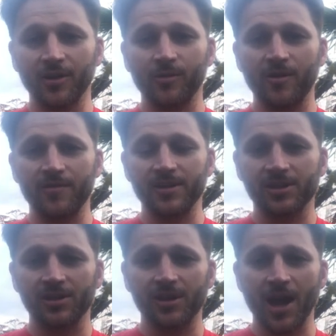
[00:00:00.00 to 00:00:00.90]
whether
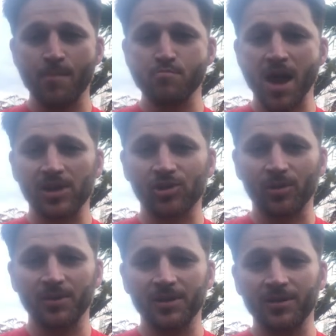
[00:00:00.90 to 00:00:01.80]
it's your handbag
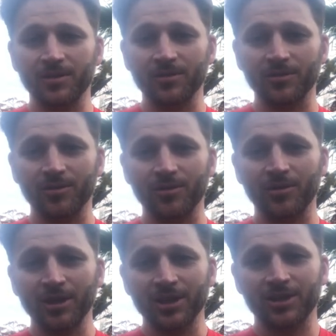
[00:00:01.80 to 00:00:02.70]
shopping or
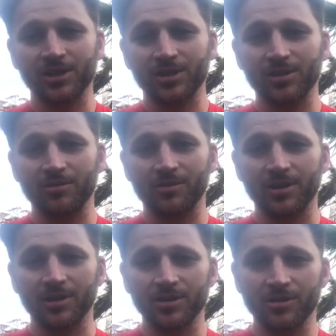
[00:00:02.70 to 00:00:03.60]
just your
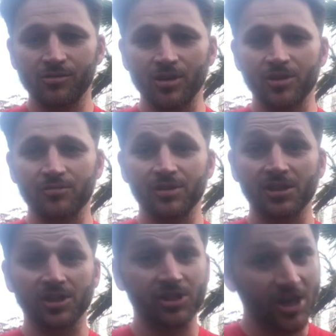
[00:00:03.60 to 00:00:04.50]

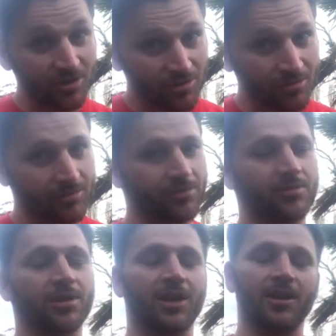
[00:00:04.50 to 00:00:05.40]
groceries
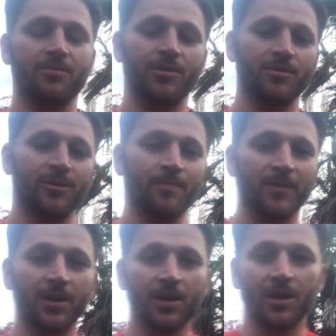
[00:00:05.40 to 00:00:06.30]
essentials at the moment.
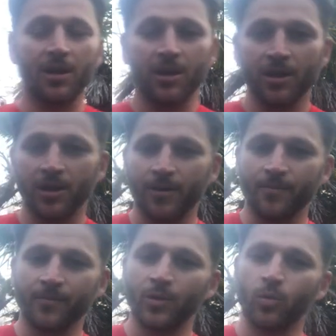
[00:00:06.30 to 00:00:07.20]

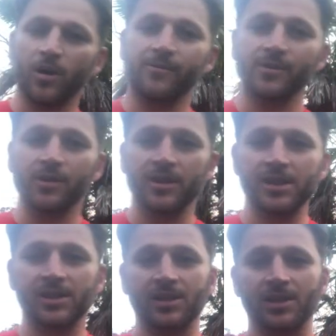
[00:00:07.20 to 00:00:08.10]
Why have we got
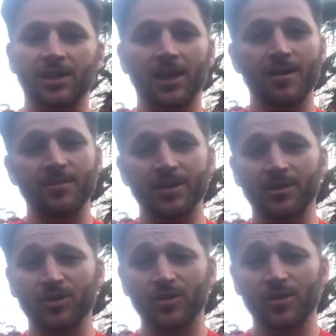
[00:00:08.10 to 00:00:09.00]
this? It can be
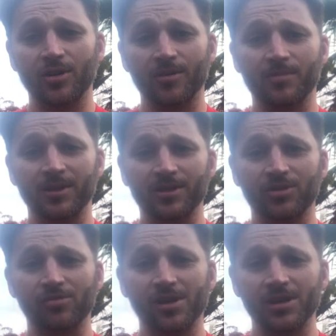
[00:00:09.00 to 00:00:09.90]
because you've been
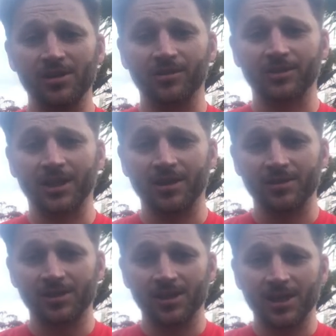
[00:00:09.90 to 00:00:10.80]
struggling locked
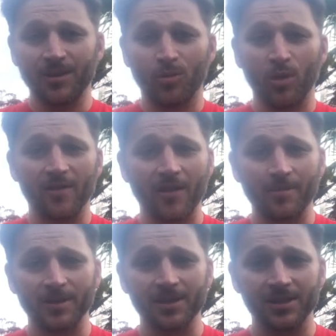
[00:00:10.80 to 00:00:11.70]
down to keep the wife
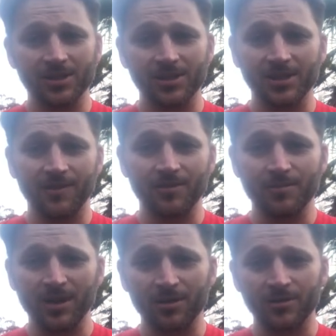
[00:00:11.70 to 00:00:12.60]
happy. She's given you a
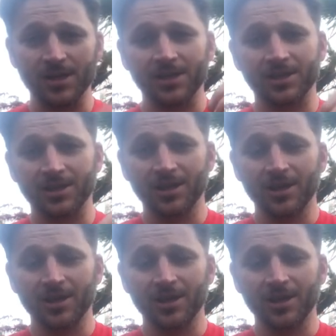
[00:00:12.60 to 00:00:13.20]
big long list,